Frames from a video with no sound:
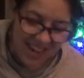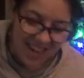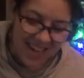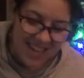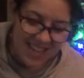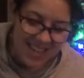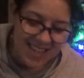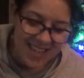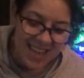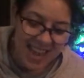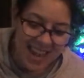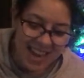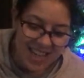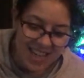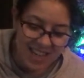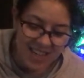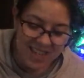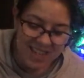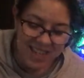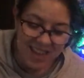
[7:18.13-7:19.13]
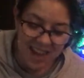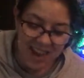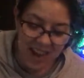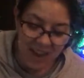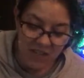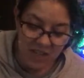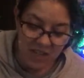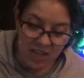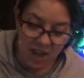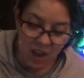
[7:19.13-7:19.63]
It's late, she said. I
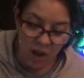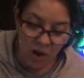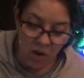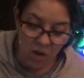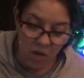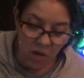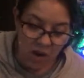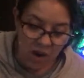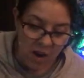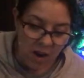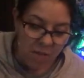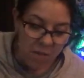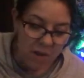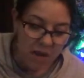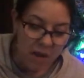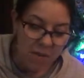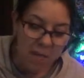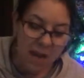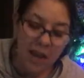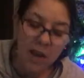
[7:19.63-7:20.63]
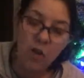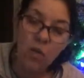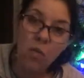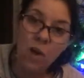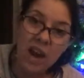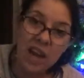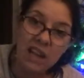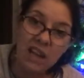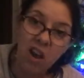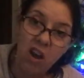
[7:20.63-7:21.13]
have to go. But he made her
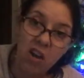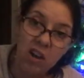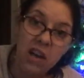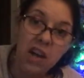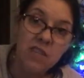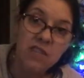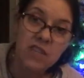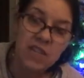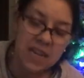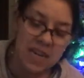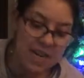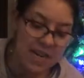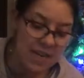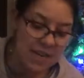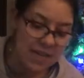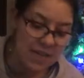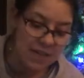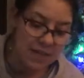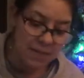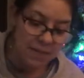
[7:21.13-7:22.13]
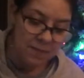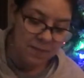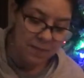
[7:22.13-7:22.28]
wait long enough to eat.